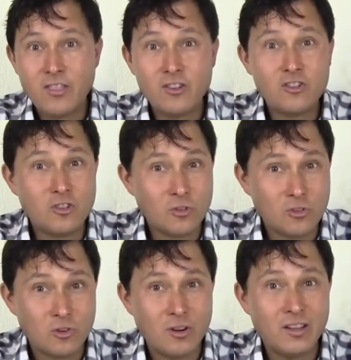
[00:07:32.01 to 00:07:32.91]
this
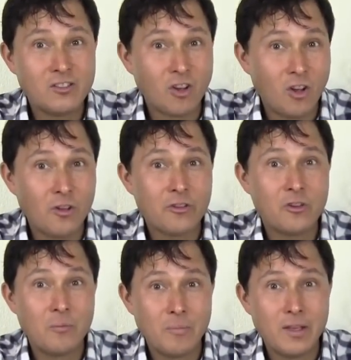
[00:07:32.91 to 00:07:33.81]
juicer is
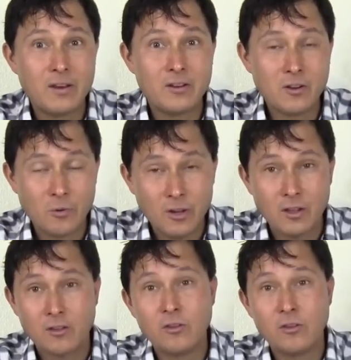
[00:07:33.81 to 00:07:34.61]
also made in Korea.